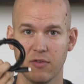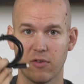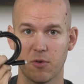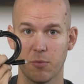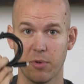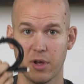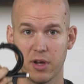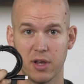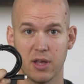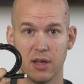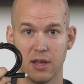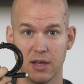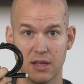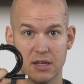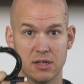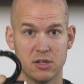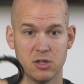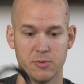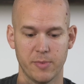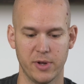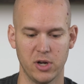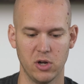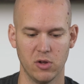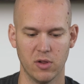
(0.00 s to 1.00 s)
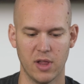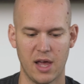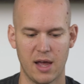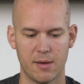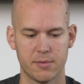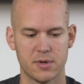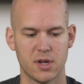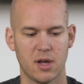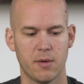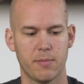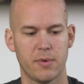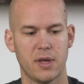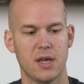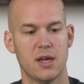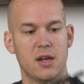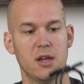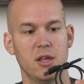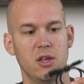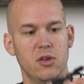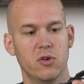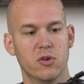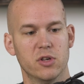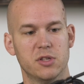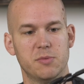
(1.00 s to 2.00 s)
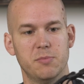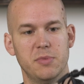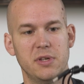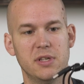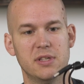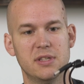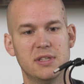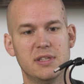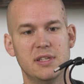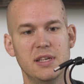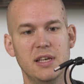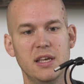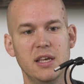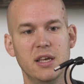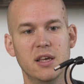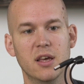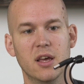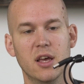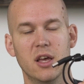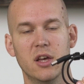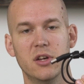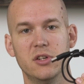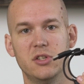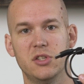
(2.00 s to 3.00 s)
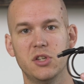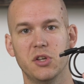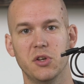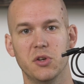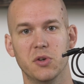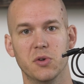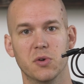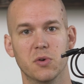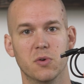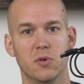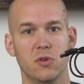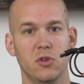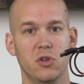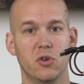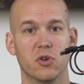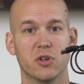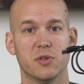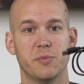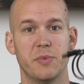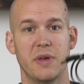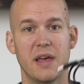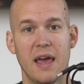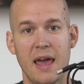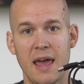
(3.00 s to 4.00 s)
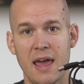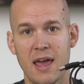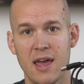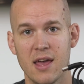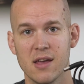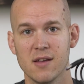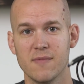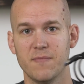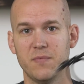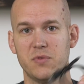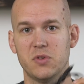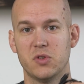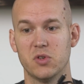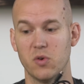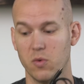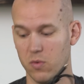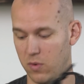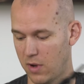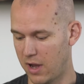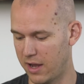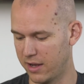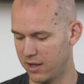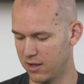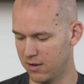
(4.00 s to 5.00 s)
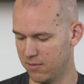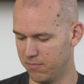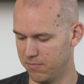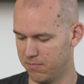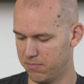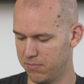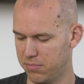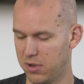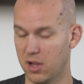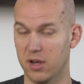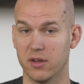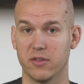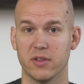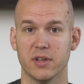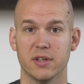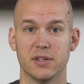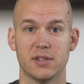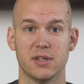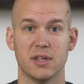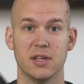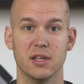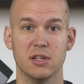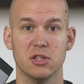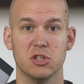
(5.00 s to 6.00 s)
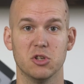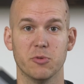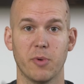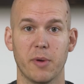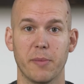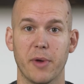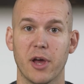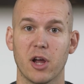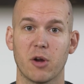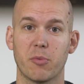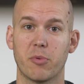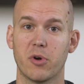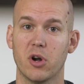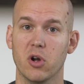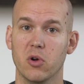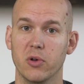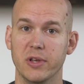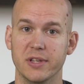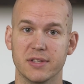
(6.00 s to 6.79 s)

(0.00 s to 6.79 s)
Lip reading: for plugging into my new laptop and a USB-C to USB-A so I can plug this into my Mac Pro